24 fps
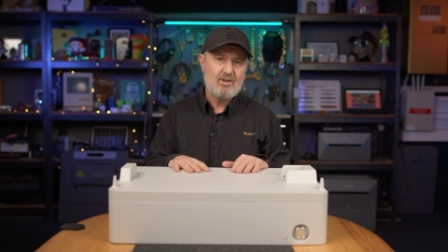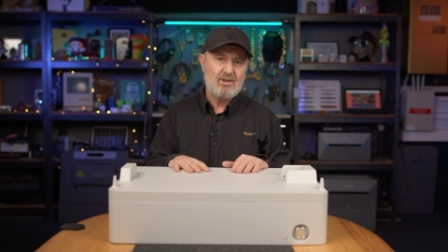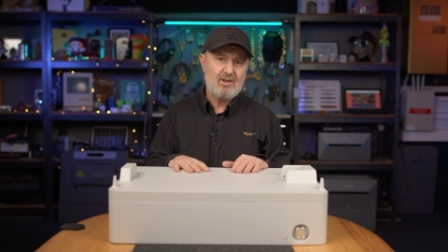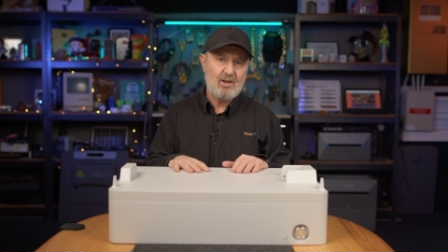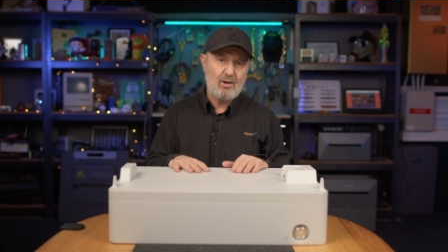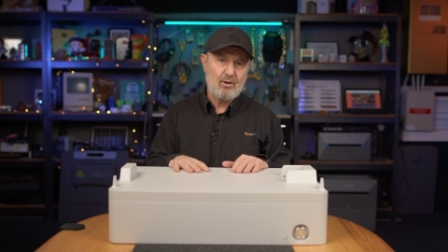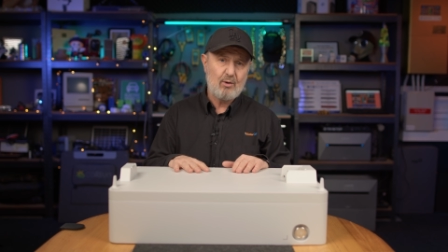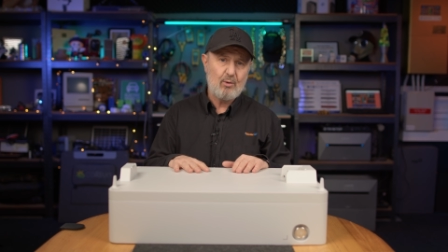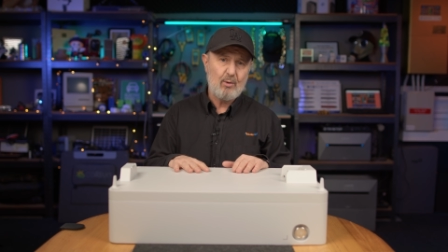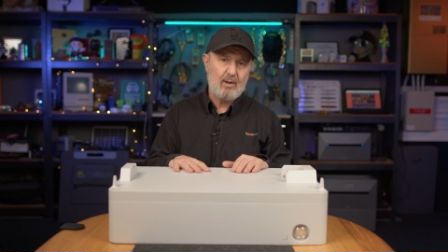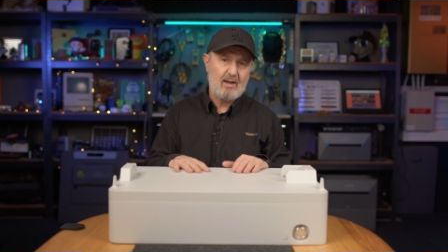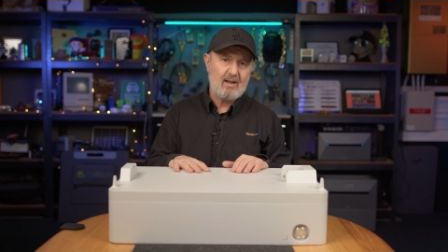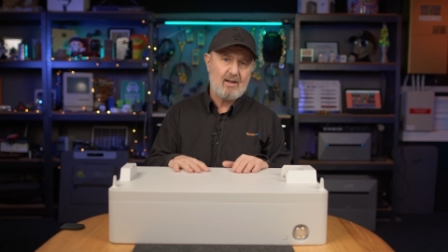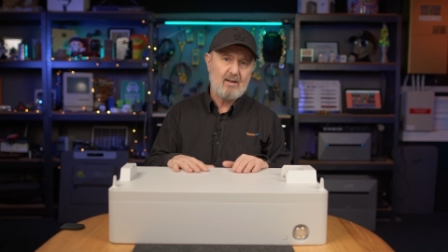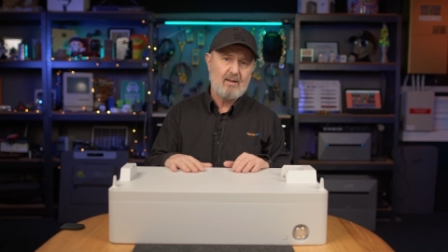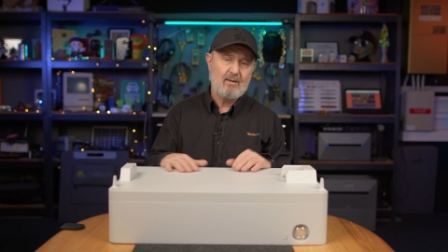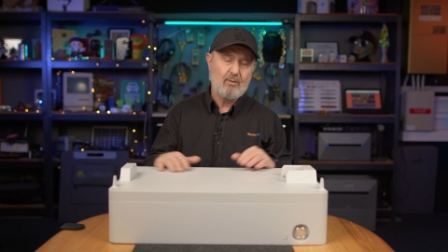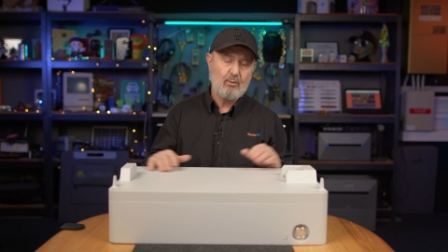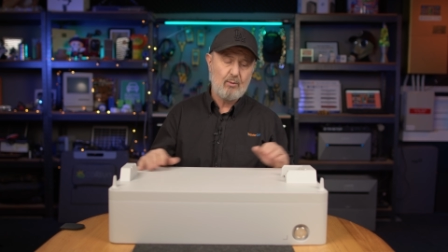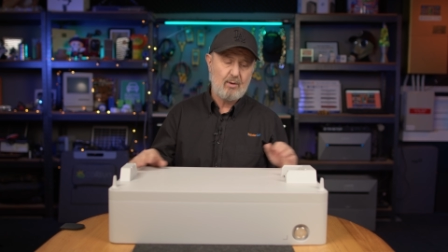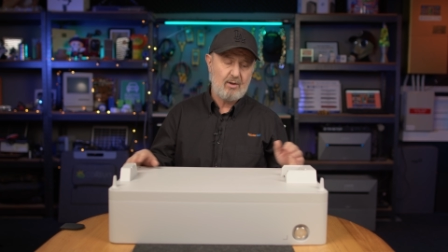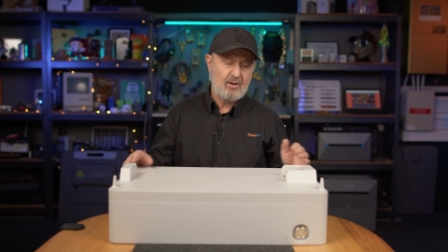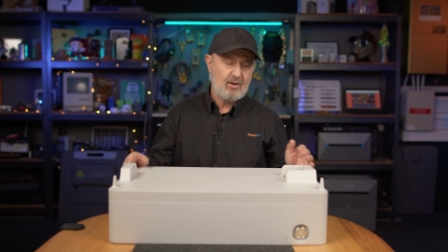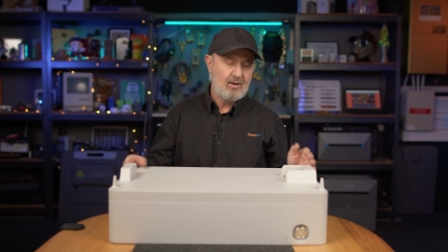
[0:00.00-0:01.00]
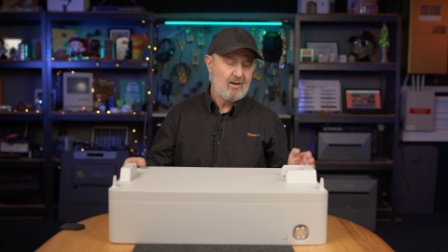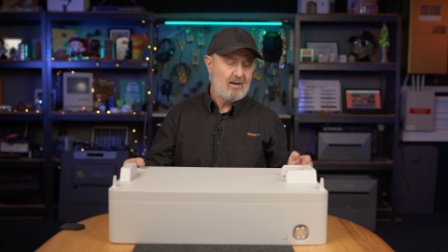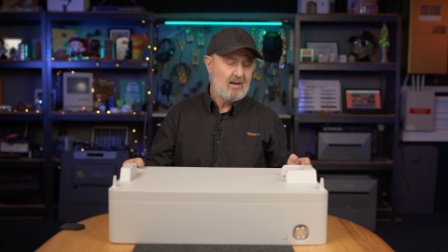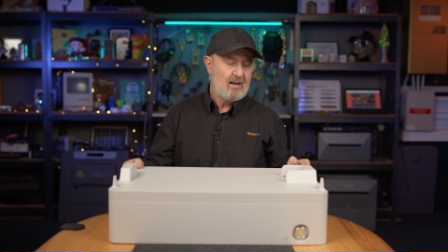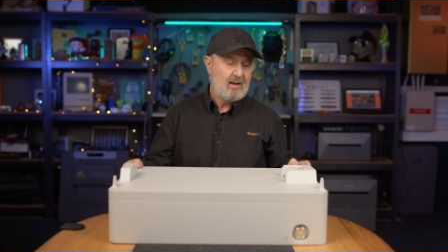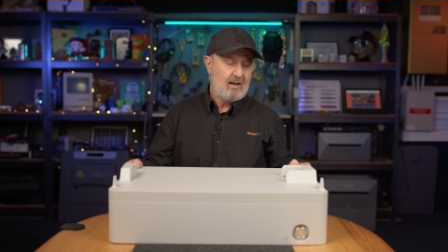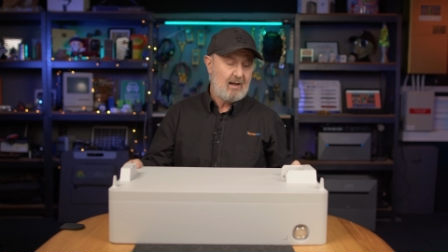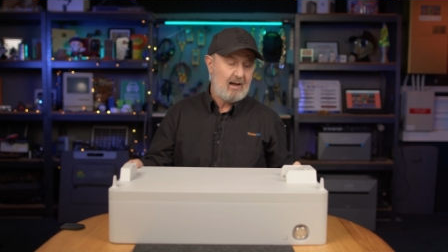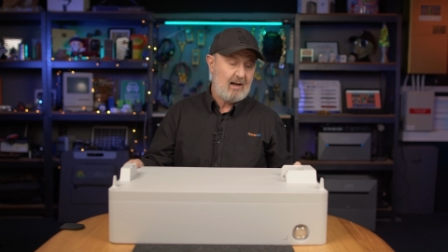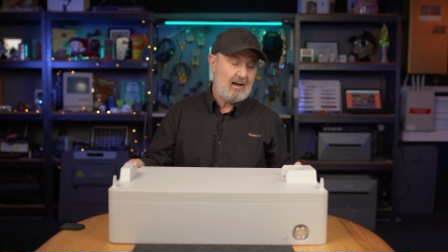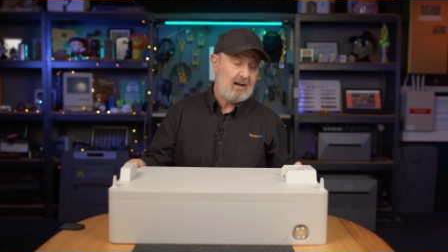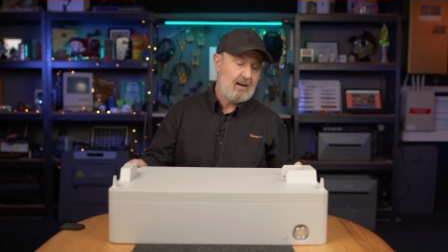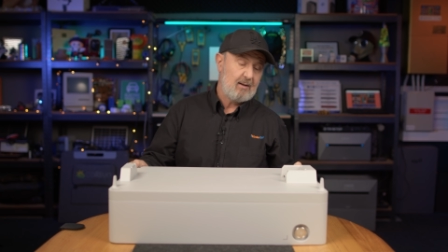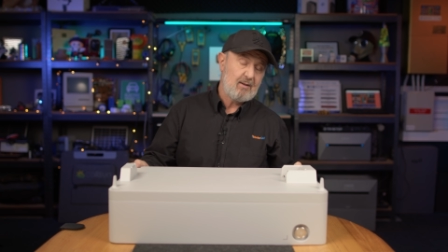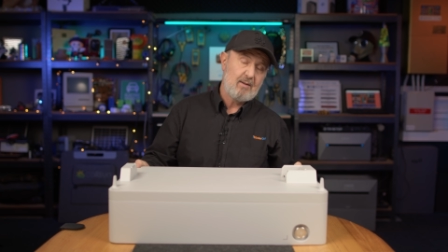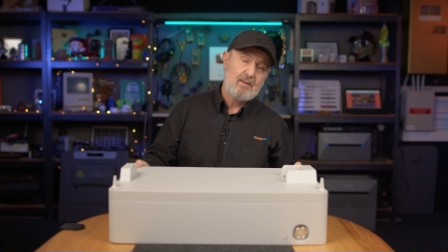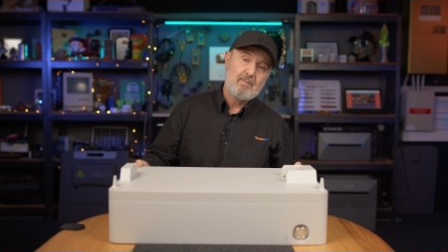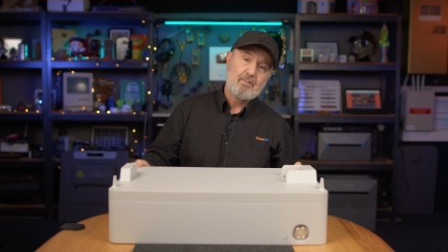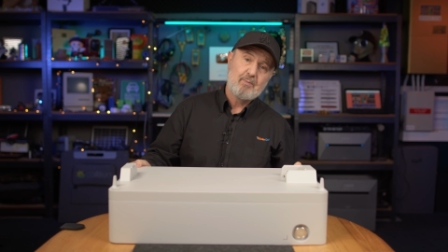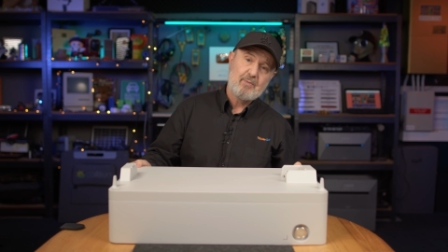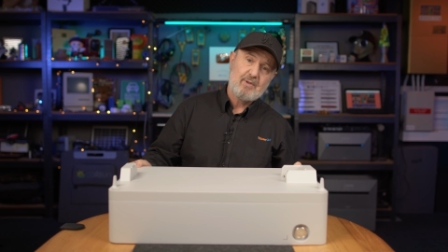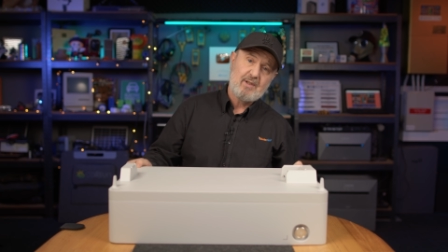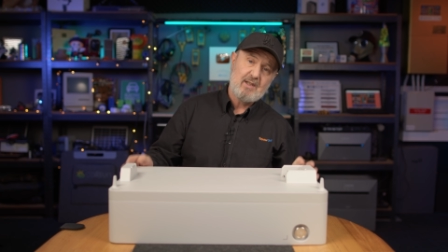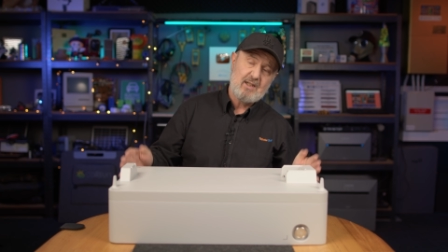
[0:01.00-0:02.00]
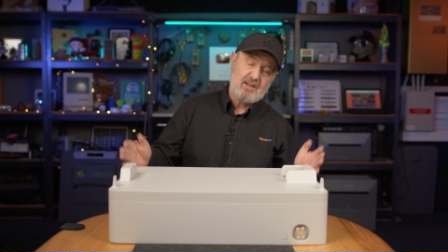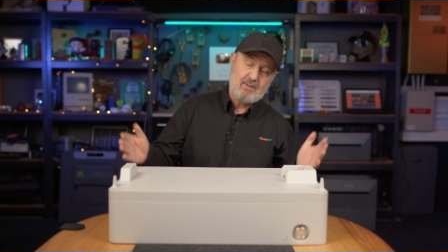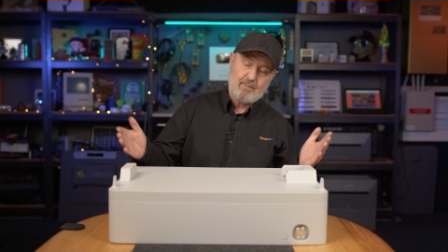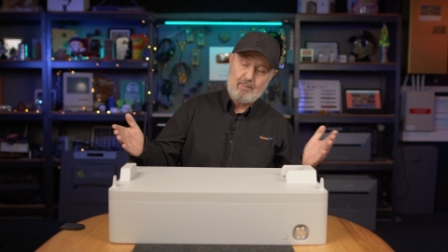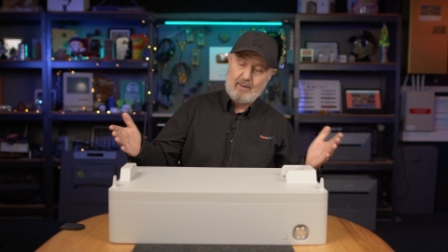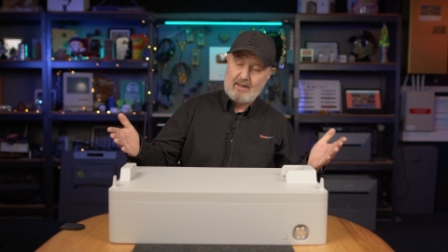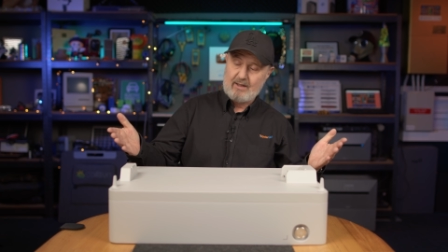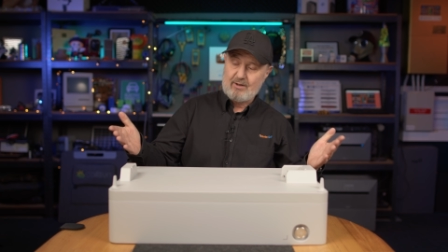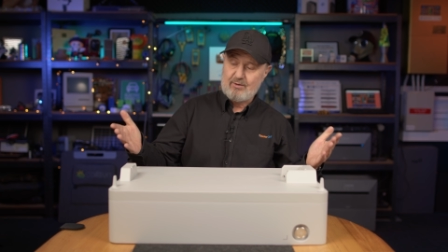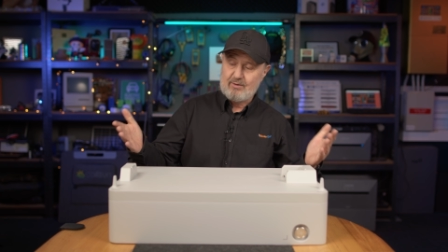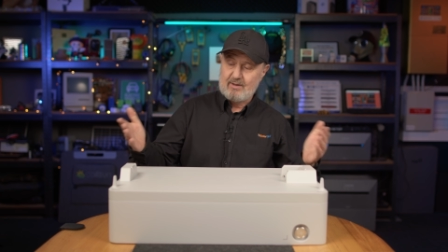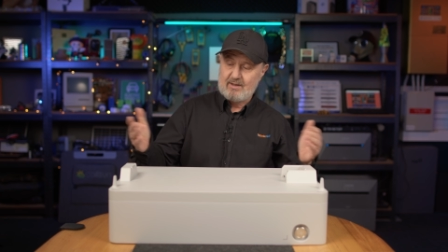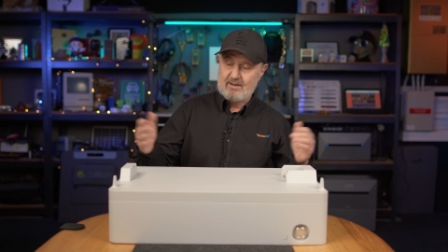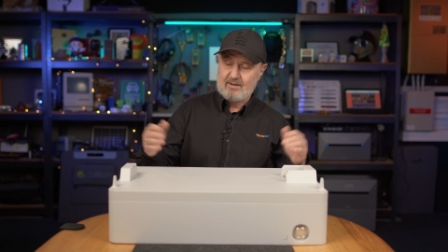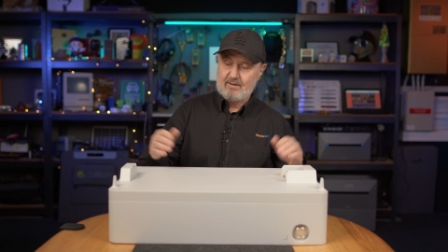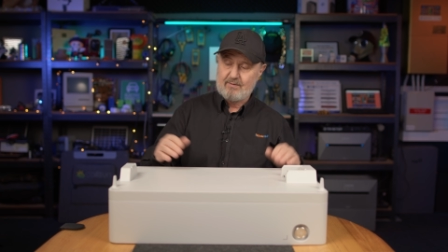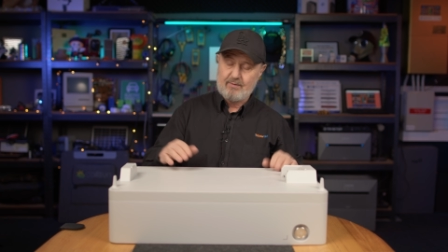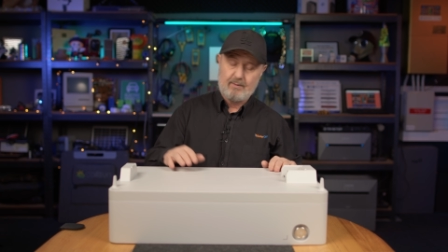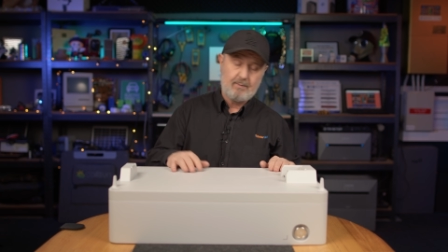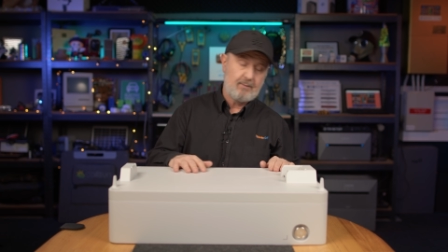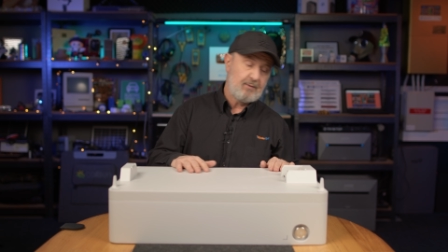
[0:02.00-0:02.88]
so quick with uh, these batteries from